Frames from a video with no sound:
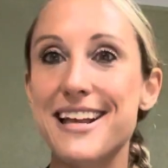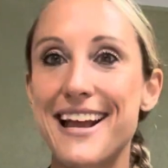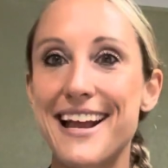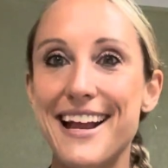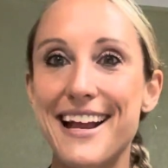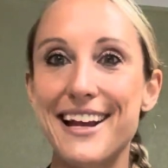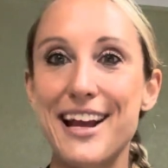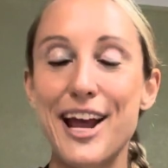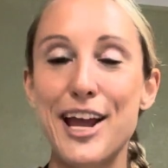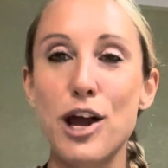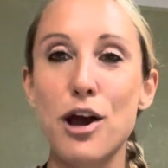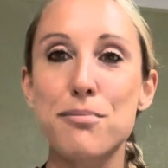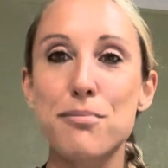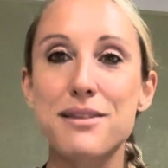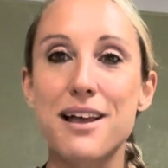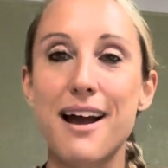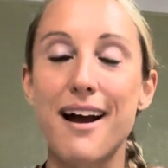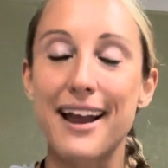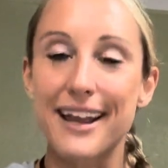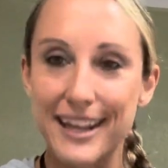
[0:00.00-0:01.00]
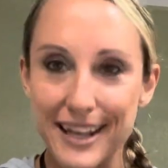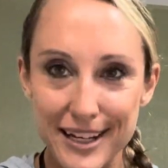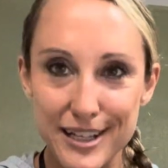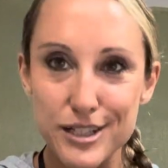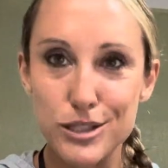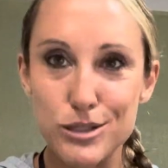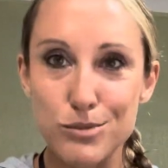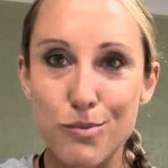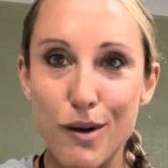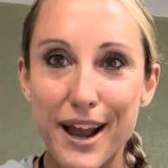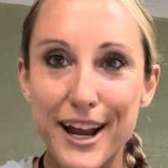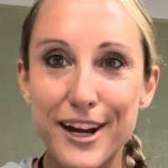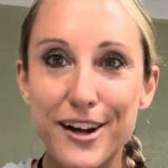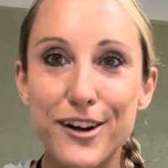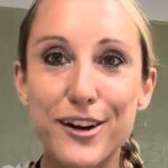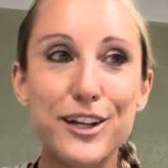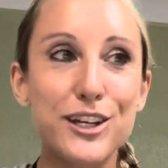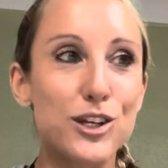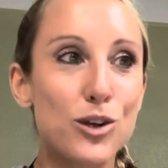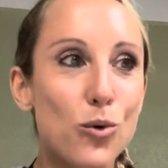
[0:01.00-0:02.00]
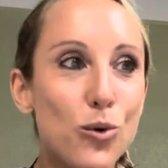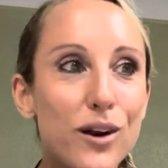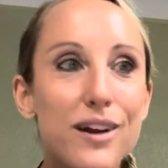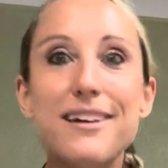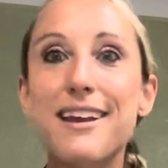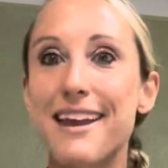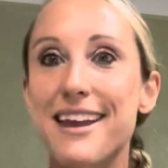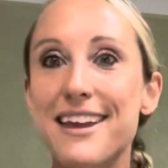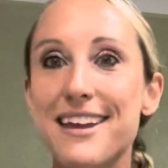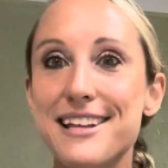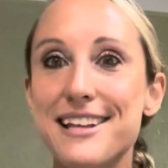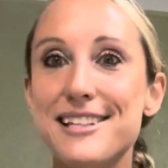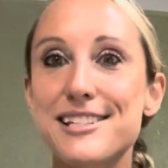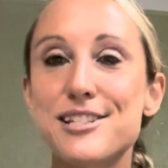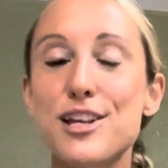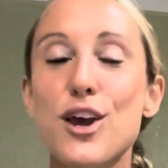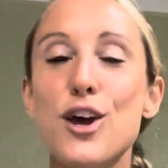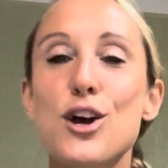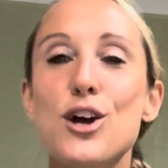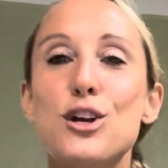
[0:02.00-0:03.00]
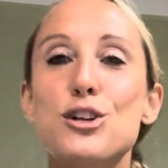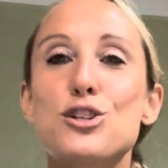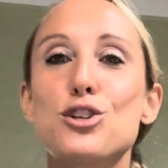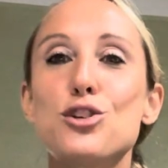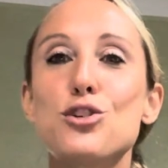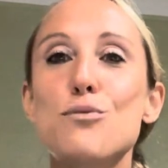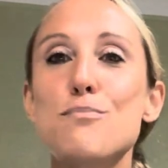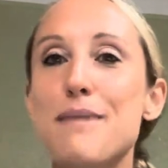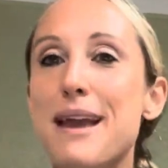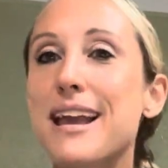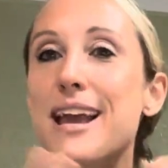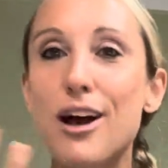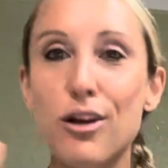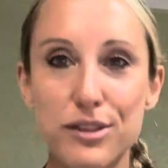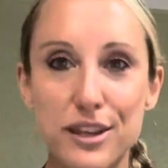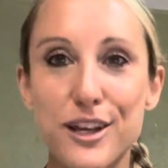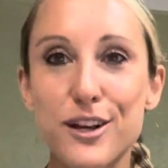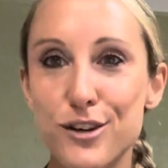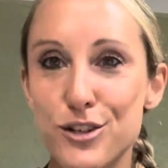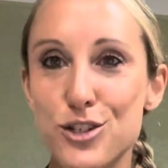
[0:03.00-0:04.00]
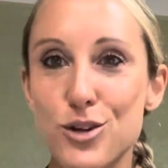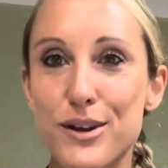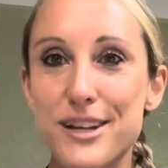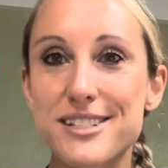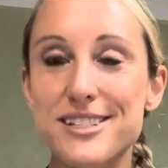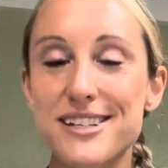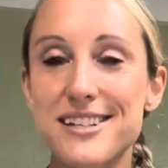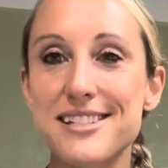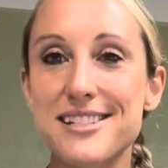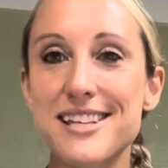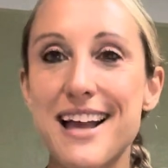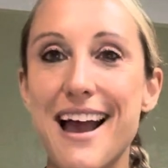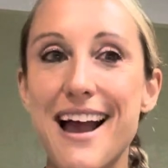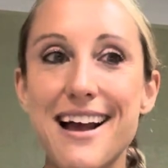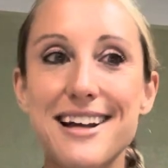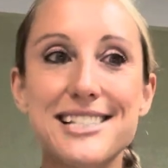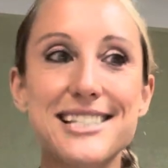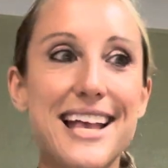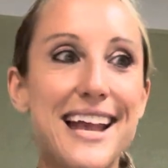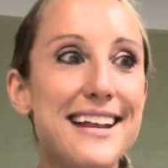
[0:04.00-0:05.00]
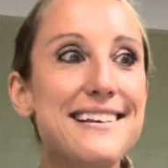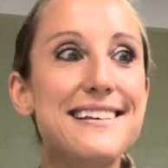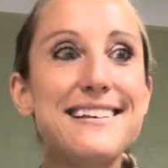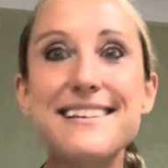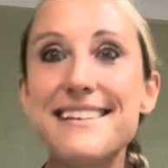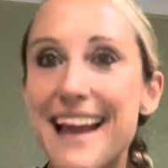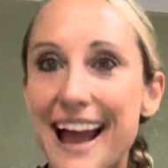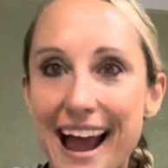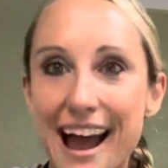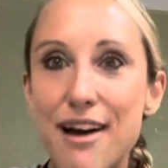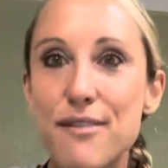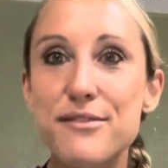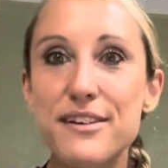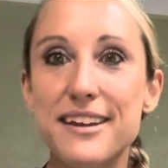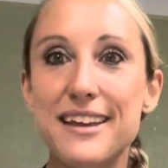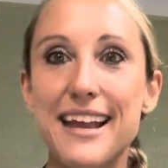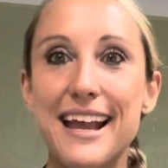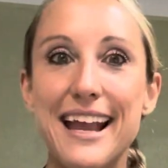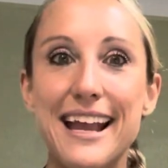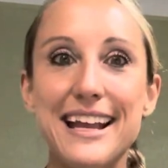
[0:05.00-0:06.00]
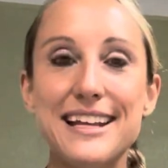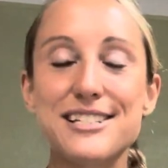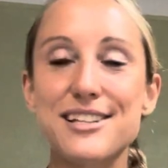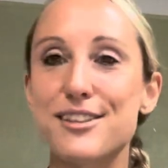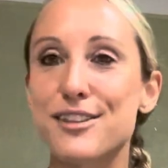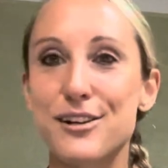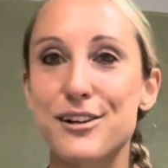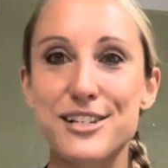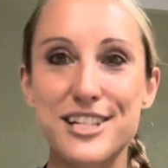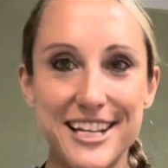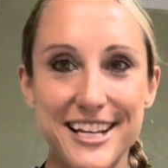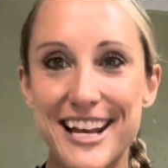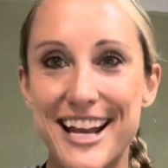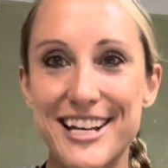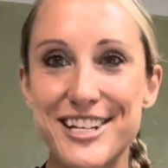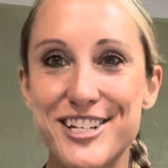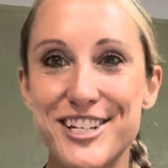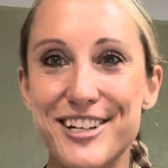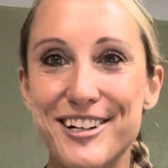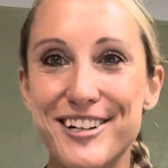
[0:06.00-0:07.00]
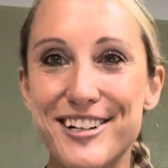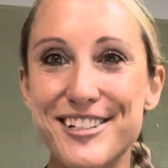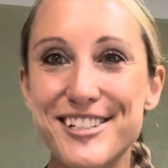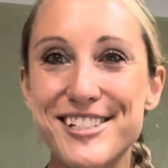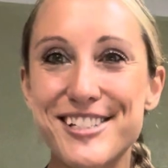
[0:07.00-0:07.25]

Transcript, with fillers: And I hope that I can inspire your kids to make healthier choices as they navigate their teenage years.